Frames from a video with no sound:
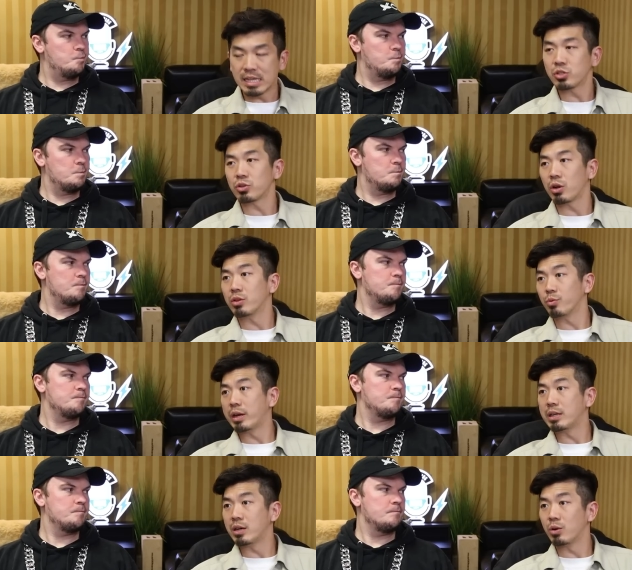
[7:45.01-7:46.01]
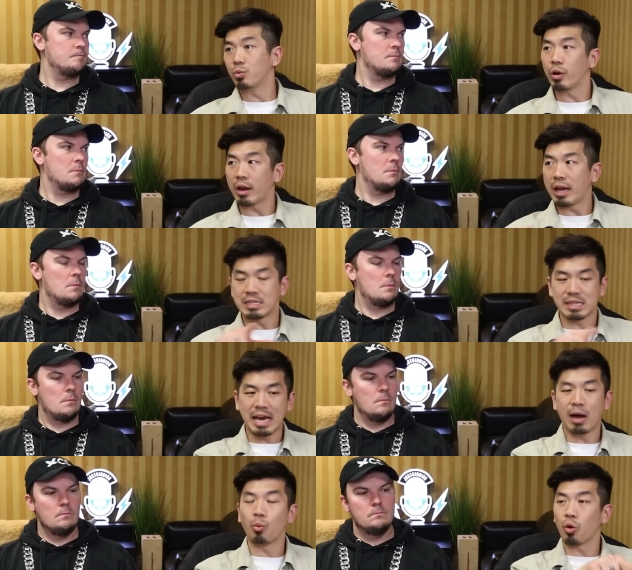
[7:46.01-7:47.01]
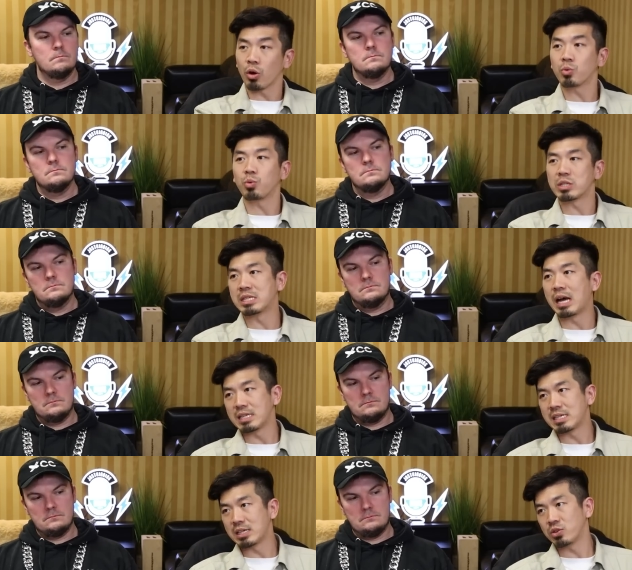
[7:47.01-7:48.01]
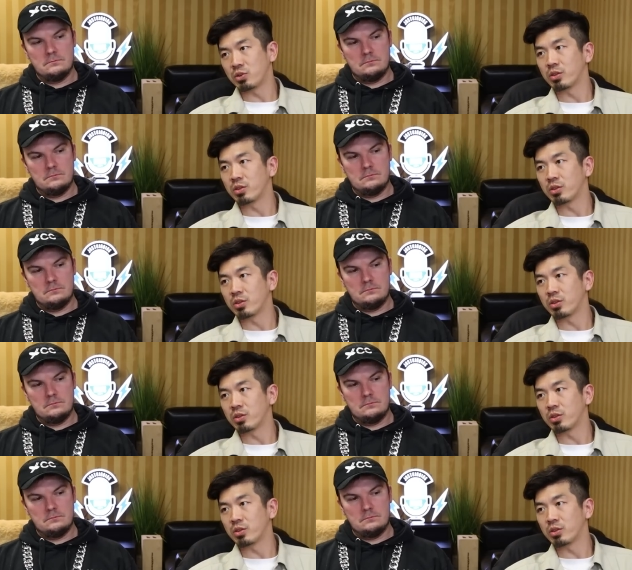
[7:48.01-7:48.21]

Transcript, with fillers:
Speaker 1: censored on the radio, whereas that word was not censored